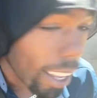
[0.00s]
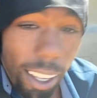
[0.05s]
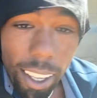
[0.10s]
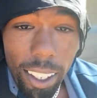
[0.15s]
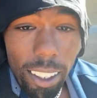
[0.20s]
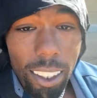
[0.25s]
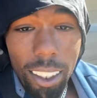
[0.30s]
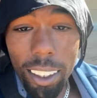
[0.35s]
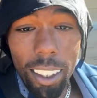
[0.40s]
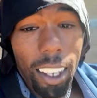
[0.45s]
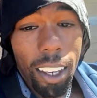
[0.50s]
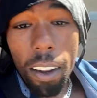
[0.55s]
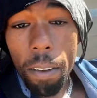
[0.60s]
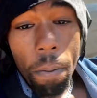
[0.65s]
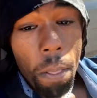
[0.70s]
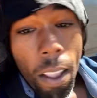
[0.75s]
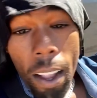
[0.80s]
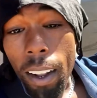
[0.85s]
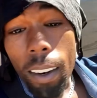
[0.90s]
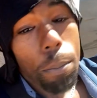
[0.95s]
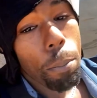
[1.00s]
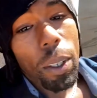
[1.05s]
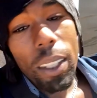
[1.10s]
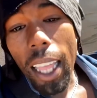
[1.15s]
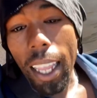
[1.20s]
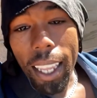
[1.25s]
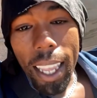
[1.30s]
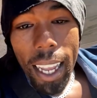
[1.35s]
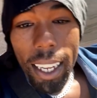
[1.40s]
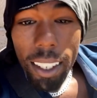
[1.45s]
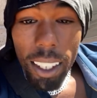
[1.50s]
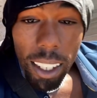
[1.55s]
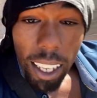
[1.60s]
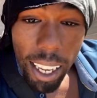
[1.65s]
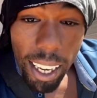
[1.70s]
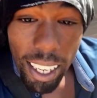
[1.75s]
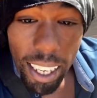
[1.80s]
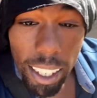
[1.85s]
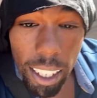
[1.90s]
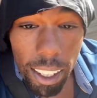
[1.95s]
It's just, but they can't delay
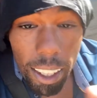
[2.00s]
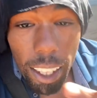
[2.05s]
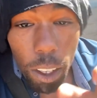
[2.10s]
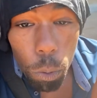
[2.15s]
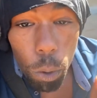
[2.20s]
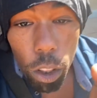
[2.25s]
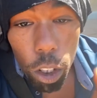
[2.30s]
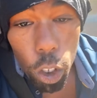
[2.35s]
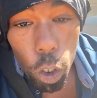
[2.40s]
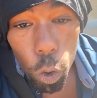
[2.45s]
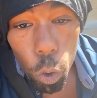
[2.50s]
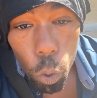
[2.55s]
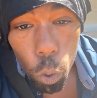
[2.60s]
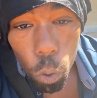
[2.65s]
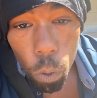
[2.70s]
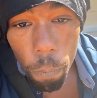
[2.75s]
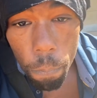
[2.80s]
anything with you.